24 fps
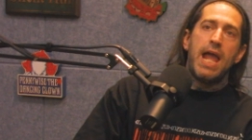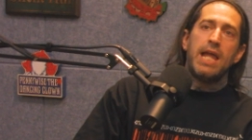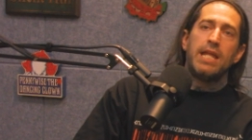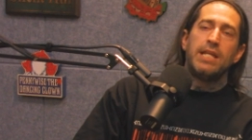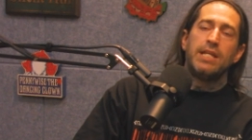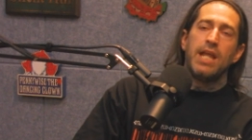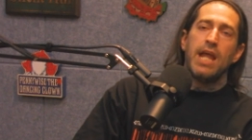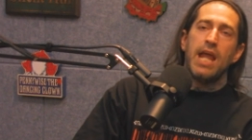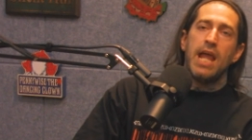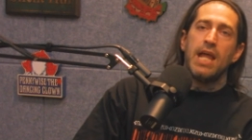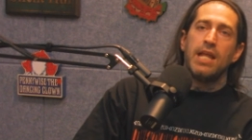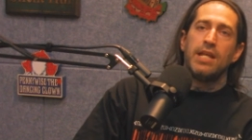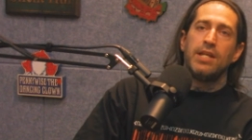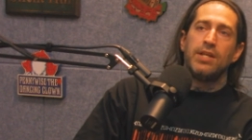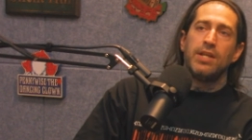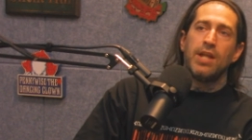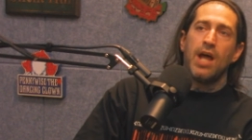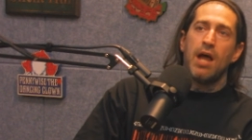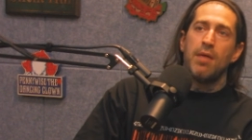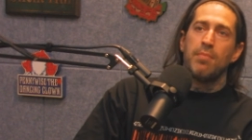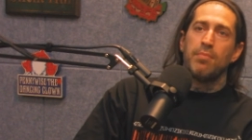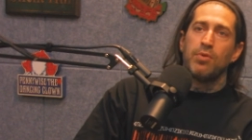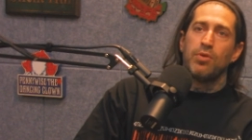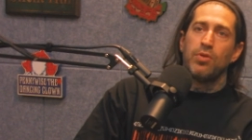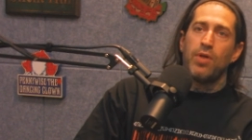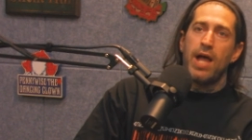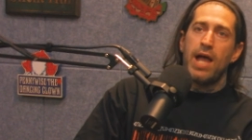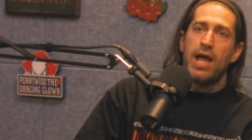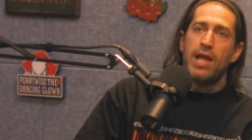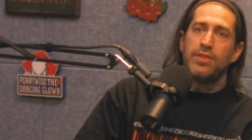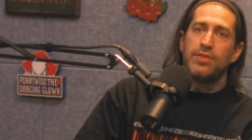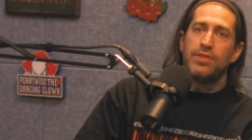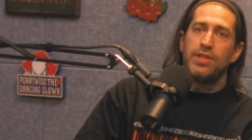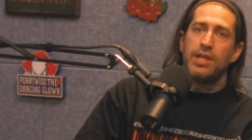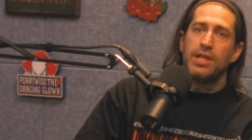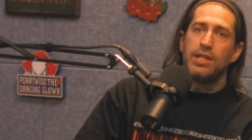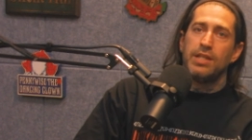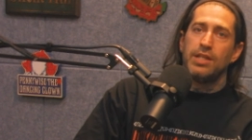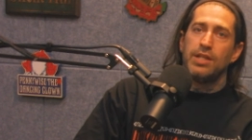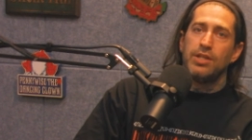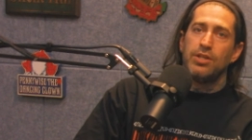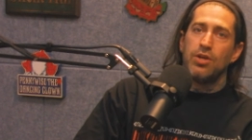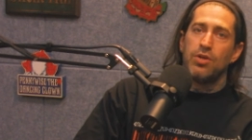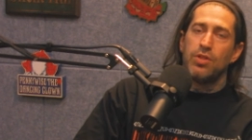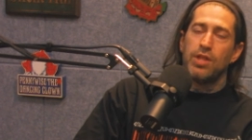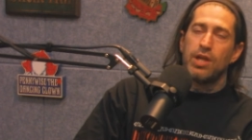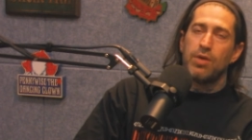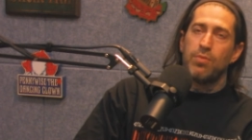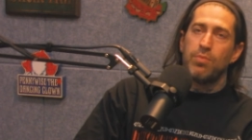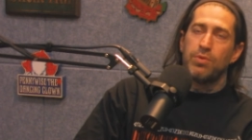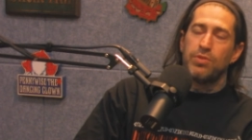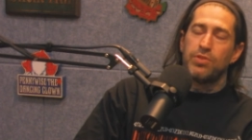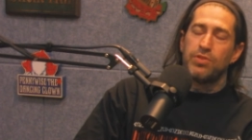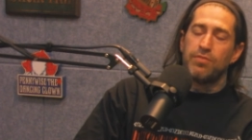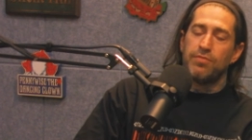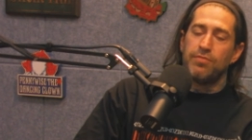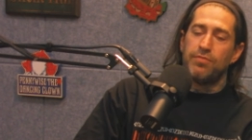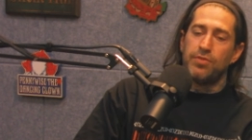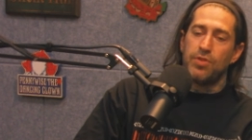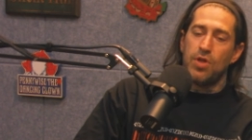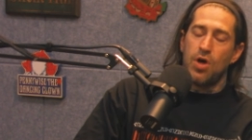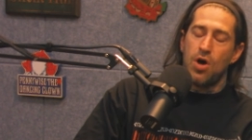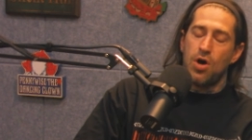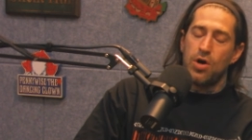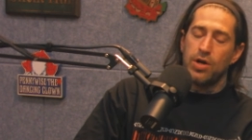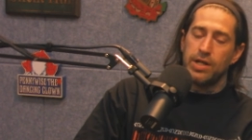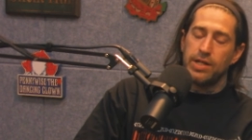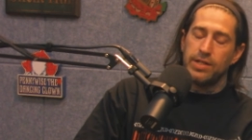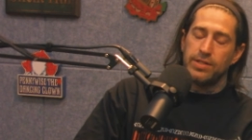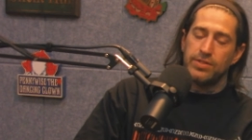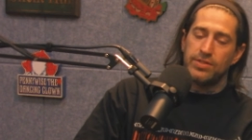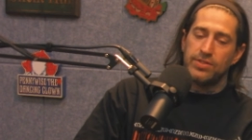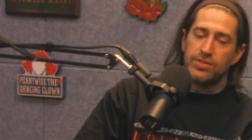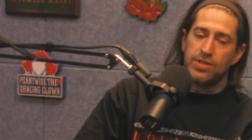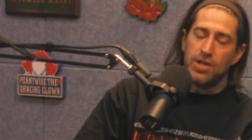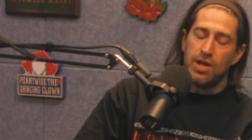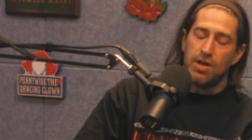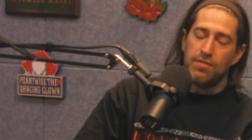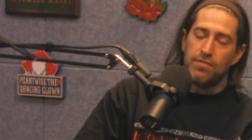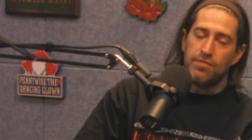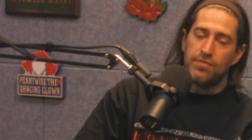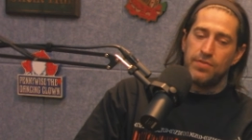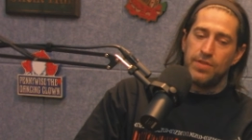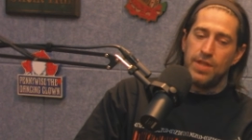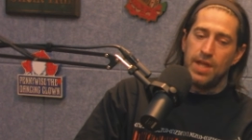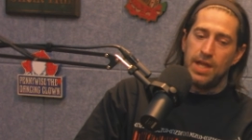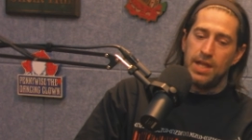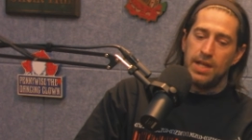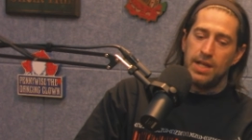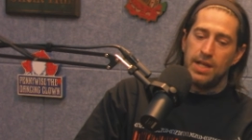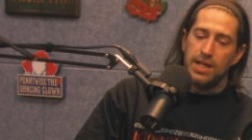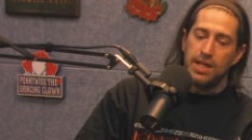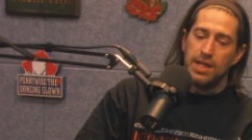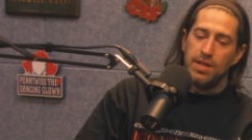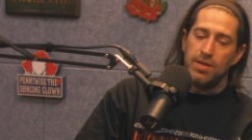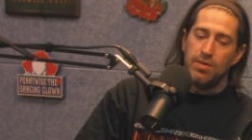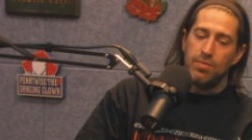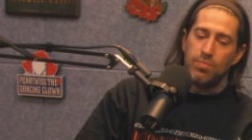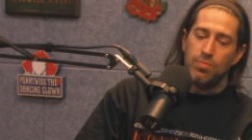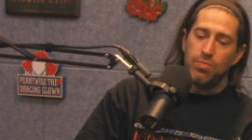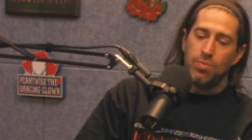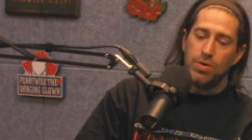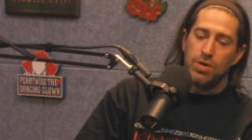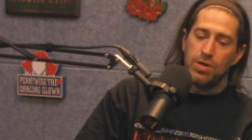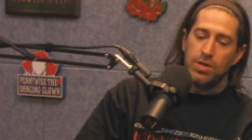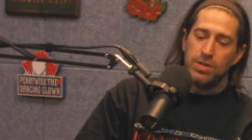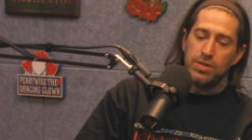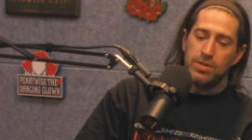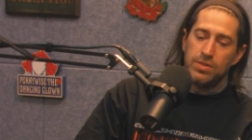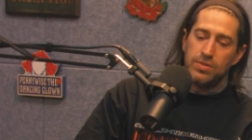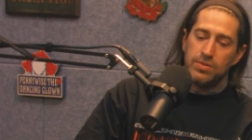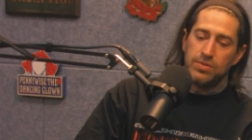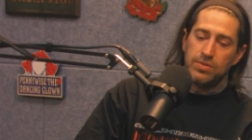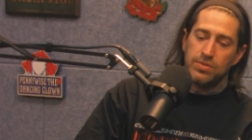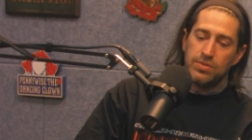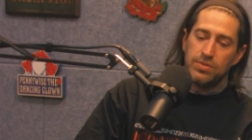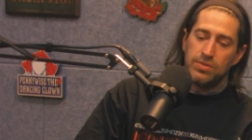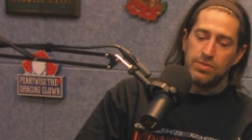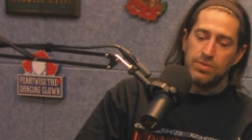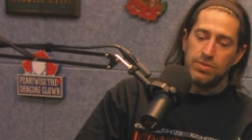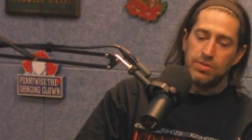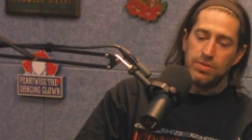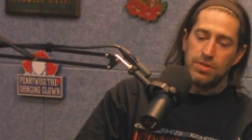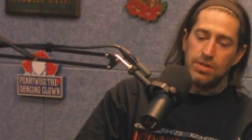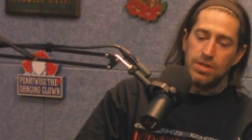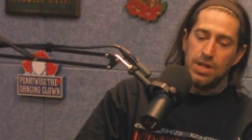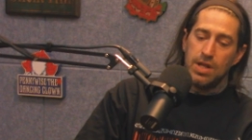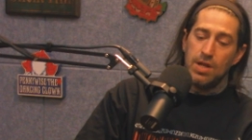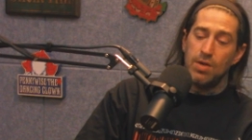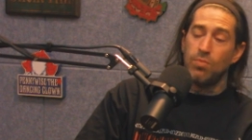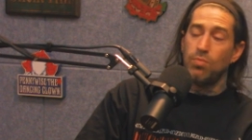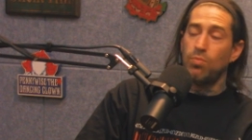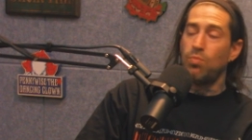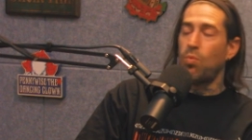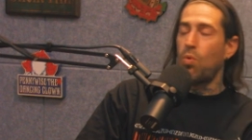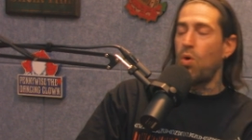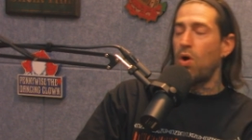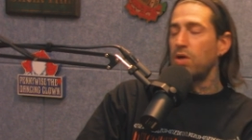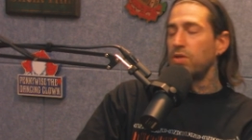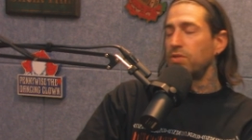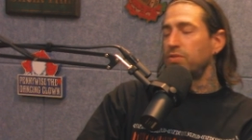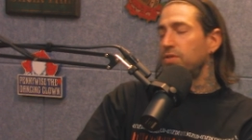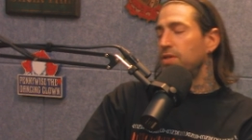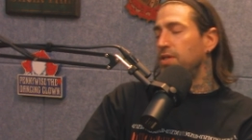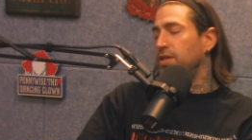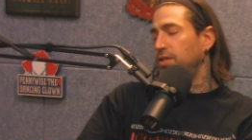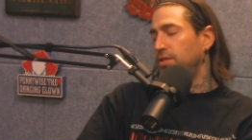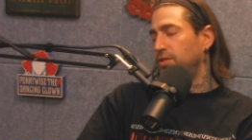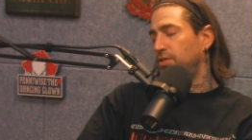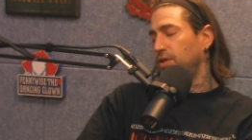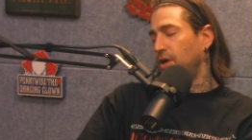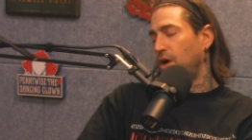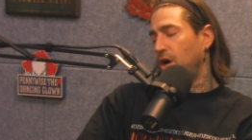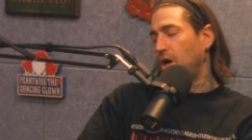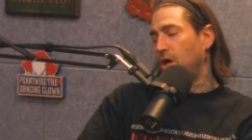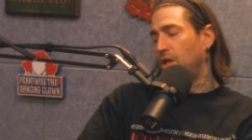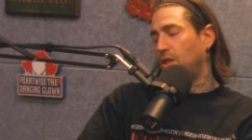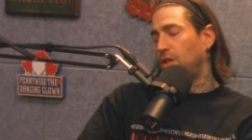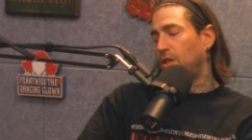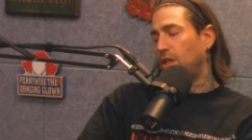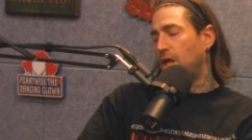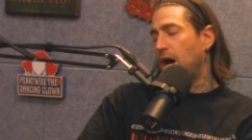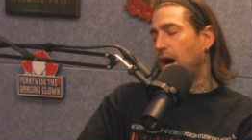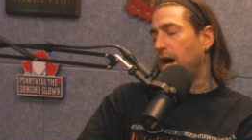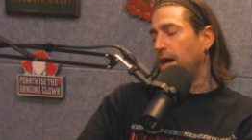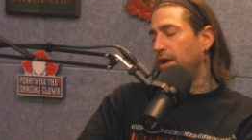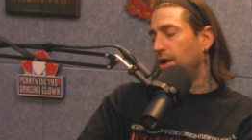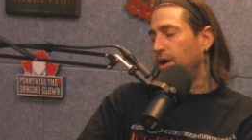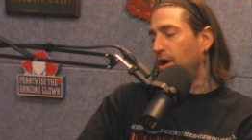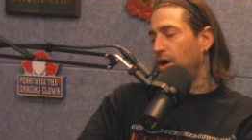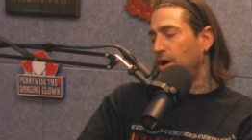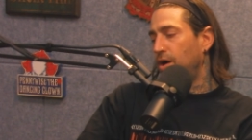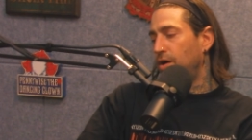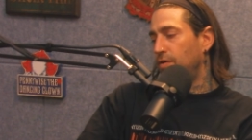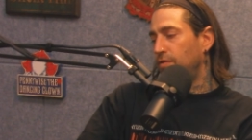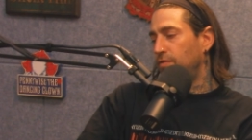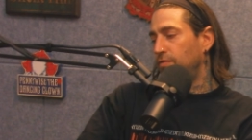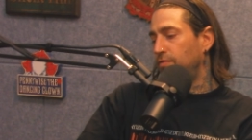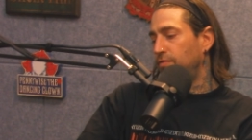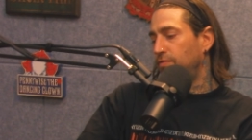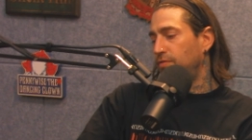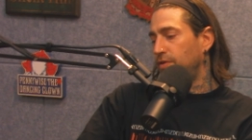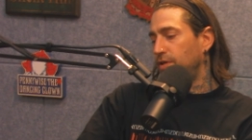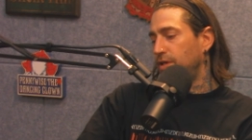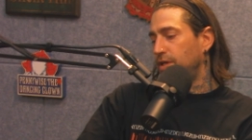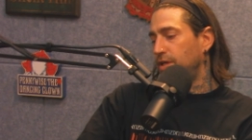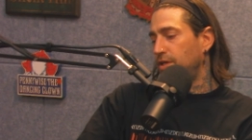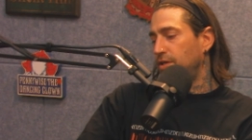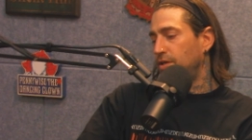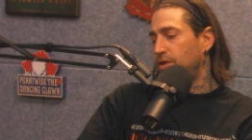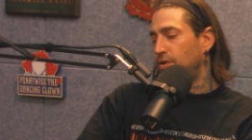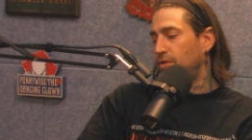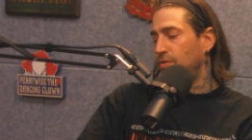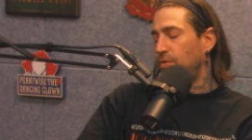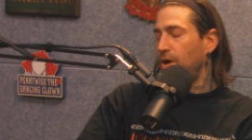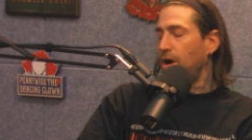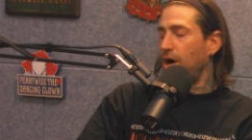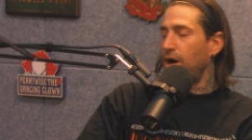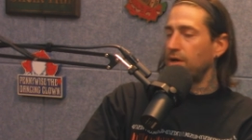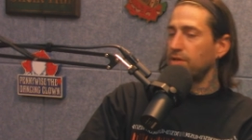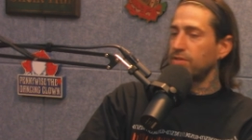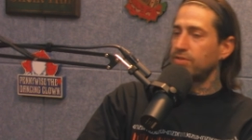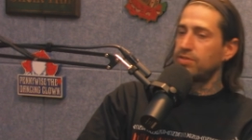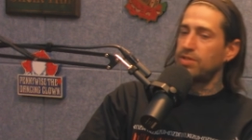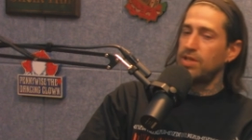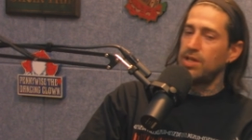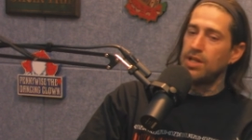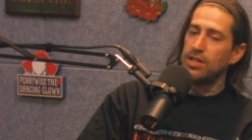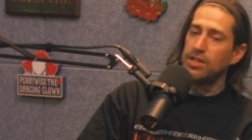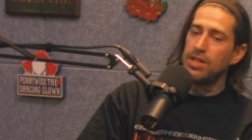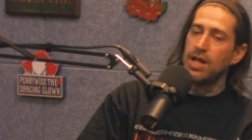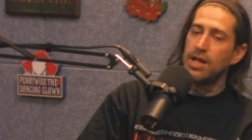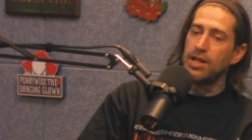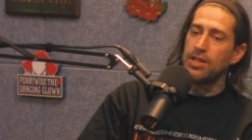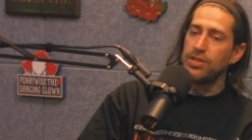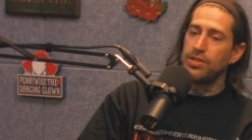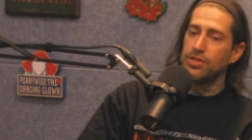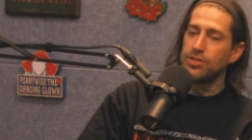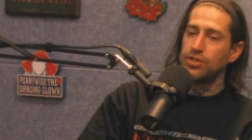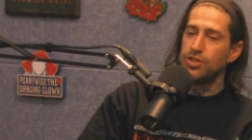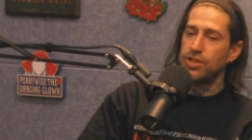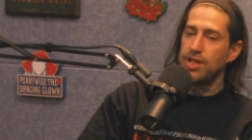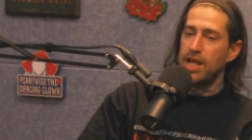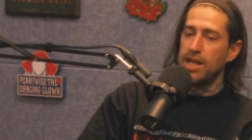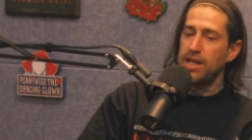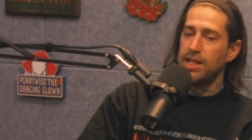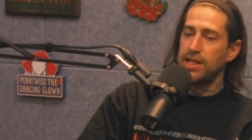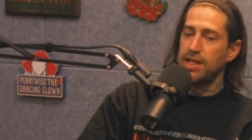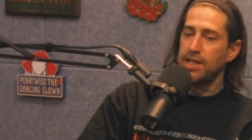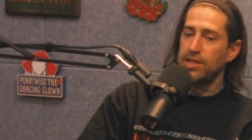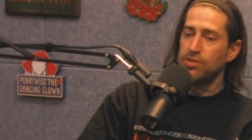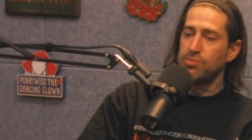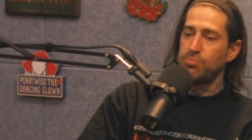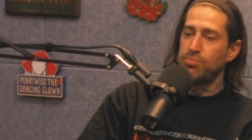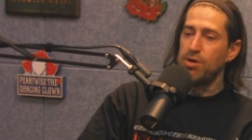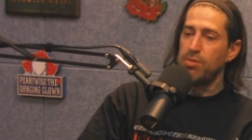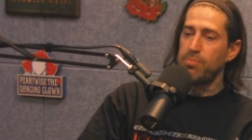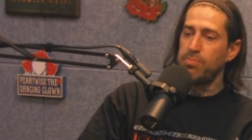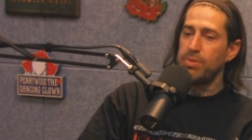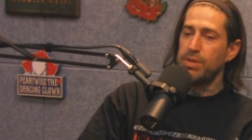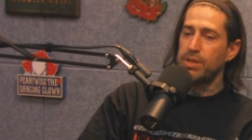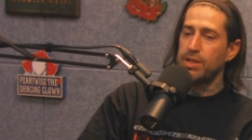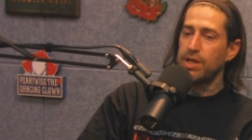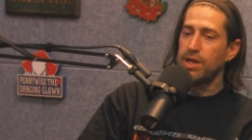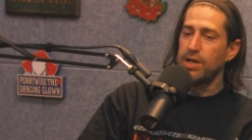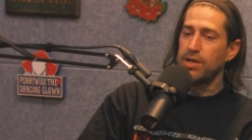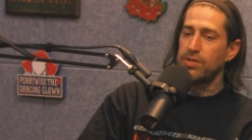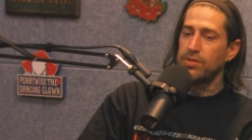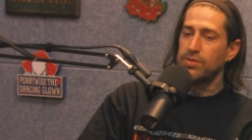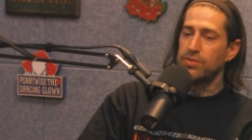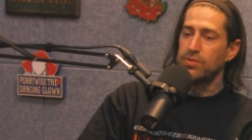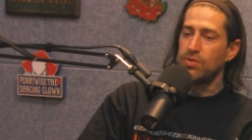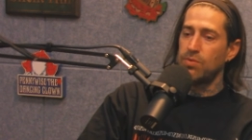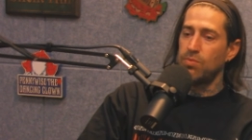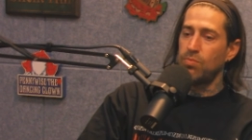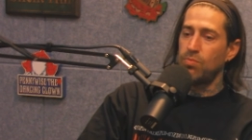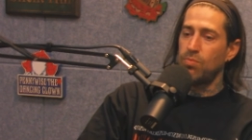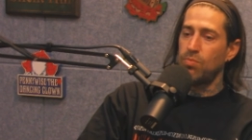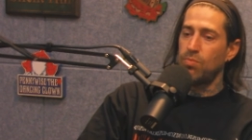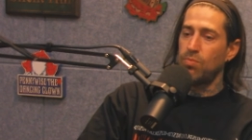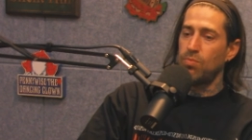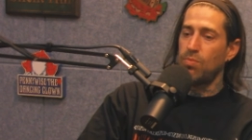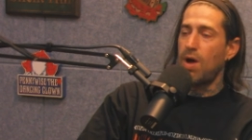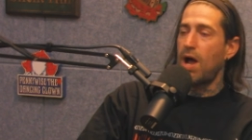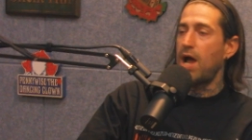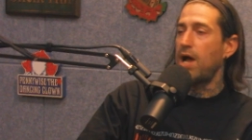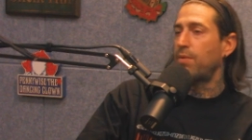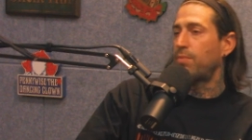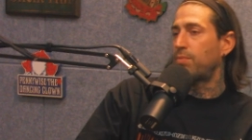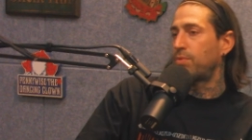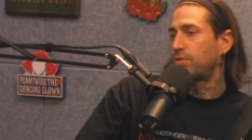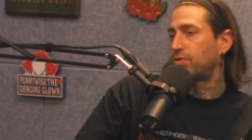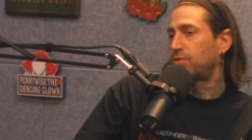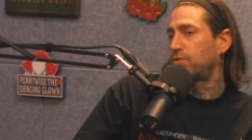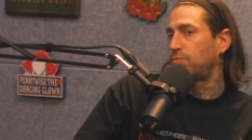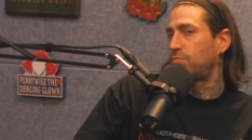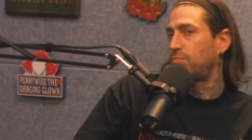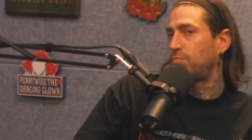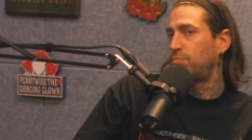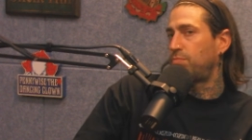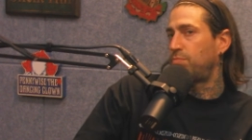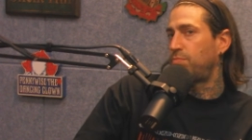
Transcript: And and I'm glad that you know, like with the vlog and stuff, that it was it wasn't a lot of you know us and a lot of the shenanigans, but because I was